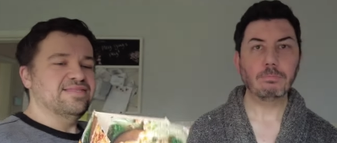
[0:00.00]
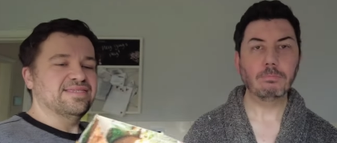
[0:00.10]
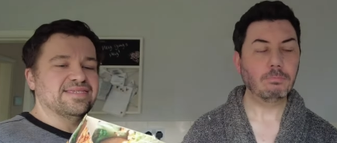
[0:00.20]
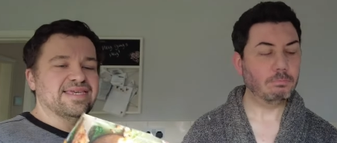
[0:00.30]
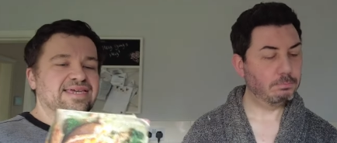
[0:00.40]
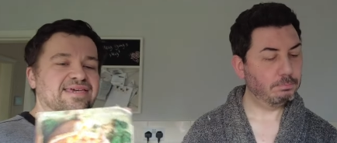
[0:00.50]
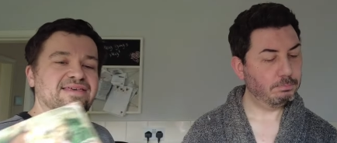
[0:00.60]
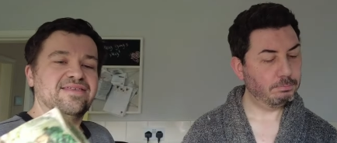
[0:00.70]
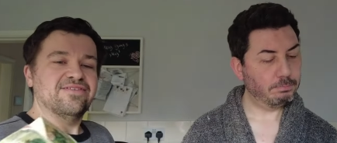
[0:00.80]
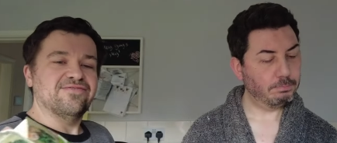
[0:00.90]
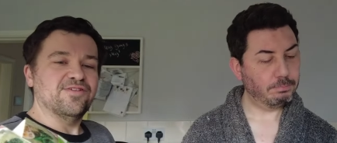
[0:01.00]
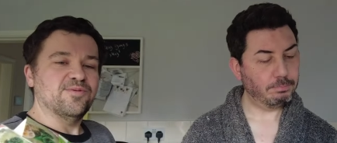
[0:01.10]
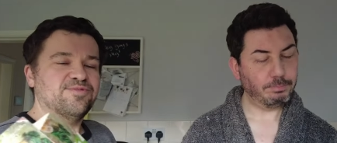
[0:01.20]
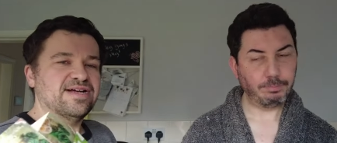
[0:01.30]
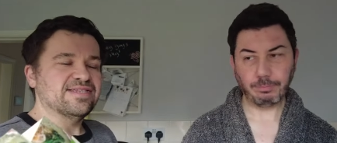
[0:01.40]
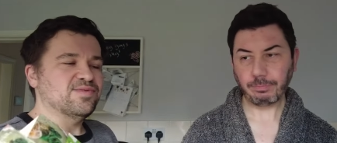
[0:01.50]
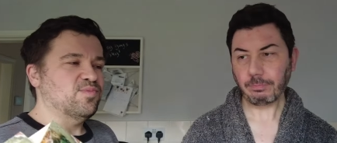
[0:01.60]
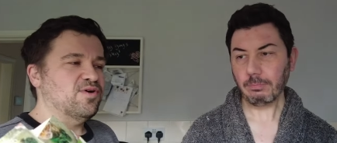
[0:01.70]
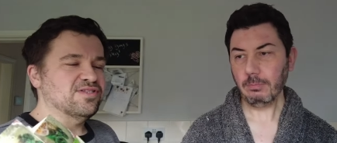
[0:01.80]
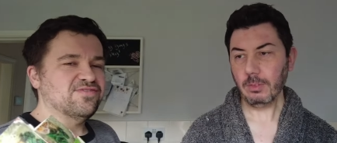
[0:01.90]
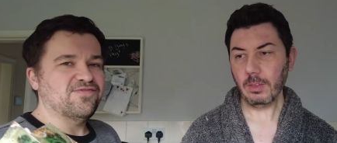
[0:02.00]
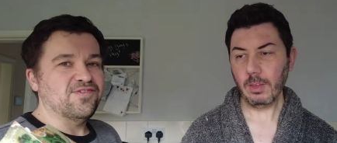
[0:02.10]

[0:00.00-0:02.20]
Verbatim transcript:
Speaker 1: the sticker, the full price was